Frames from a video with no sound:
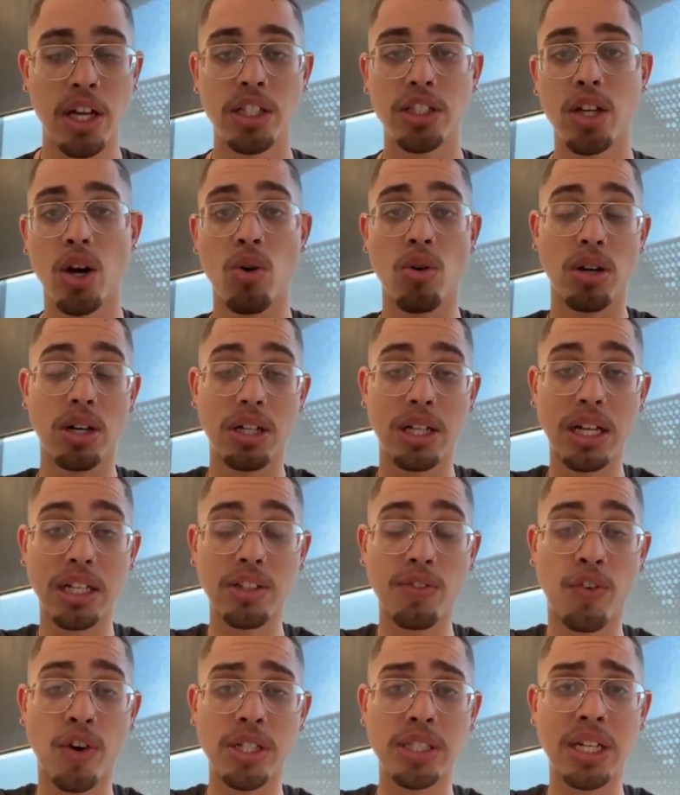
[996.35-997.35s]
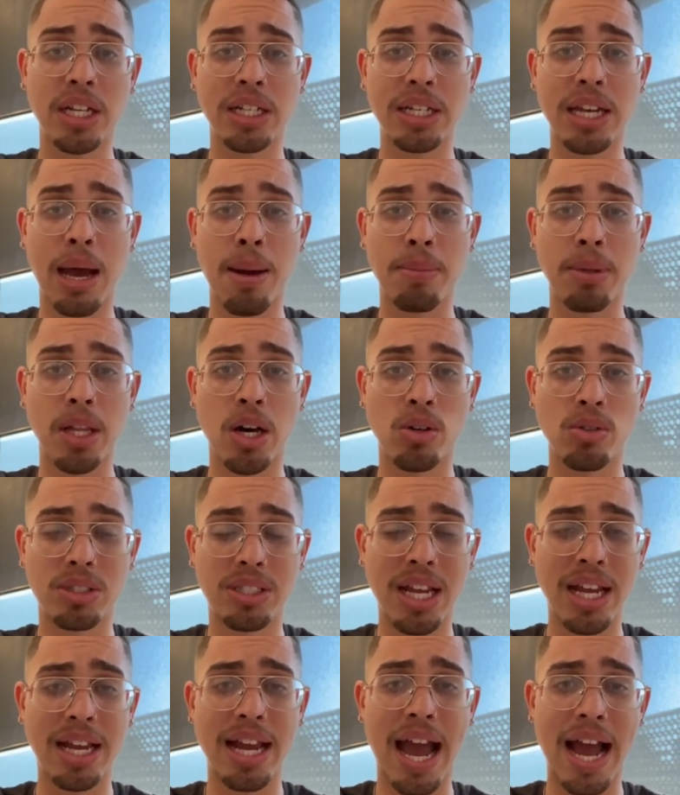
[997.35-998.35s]
So click the first link down below,
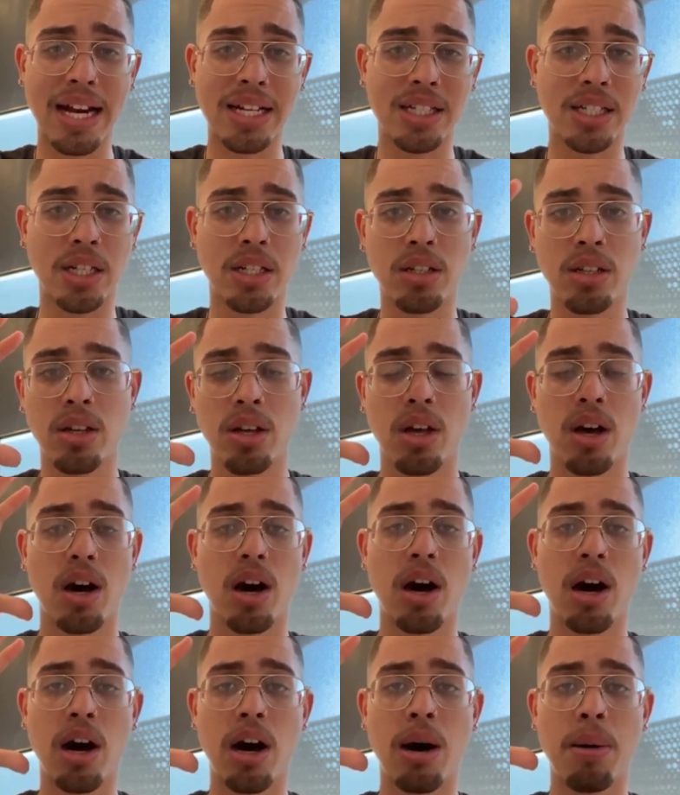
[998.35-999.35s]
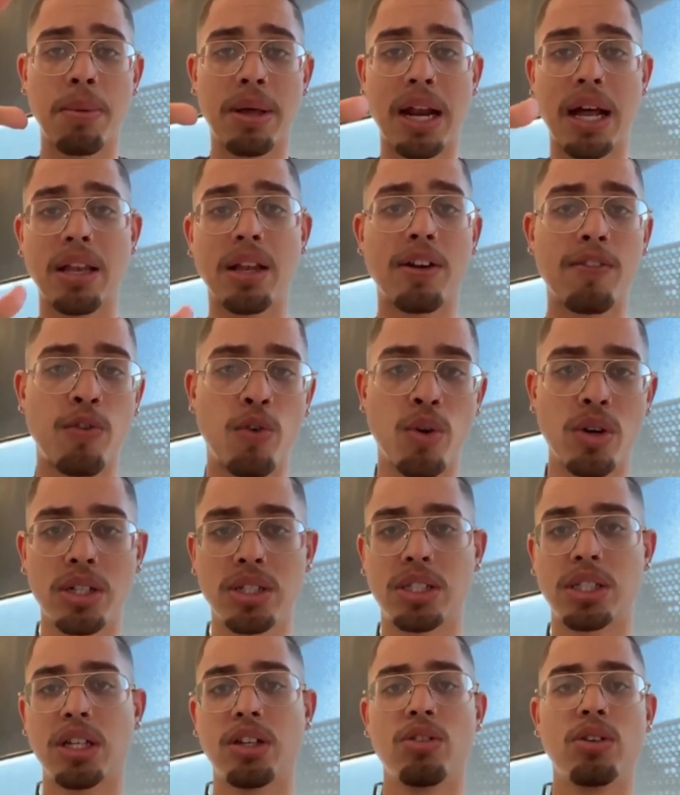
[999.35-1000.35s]
take action, and I look forward
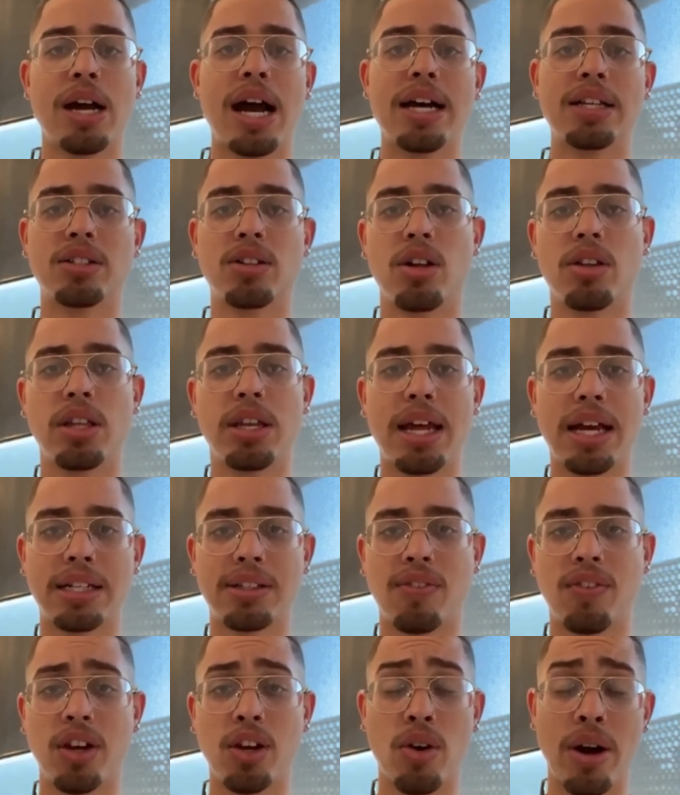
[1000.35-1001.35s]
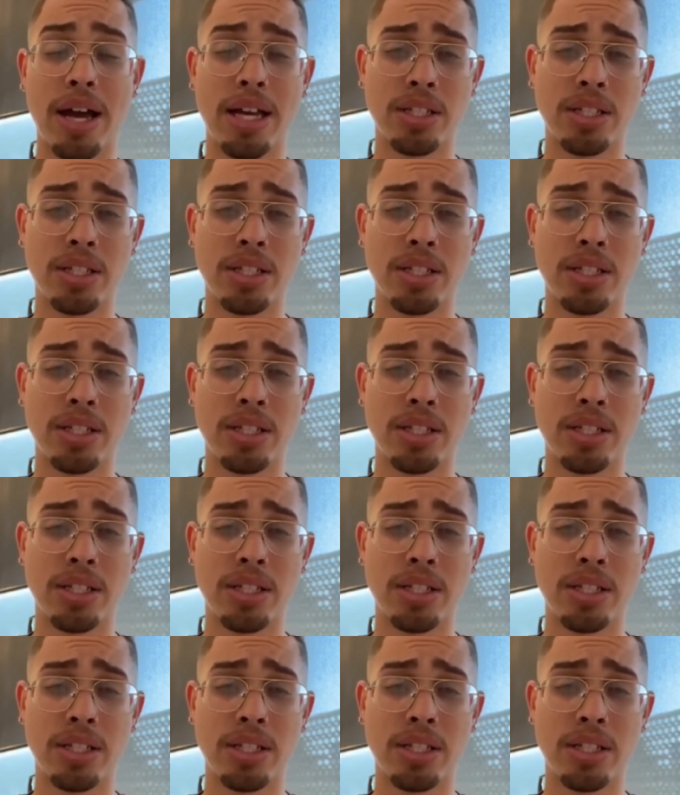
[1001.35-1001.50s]
to seeing you guys on the next video.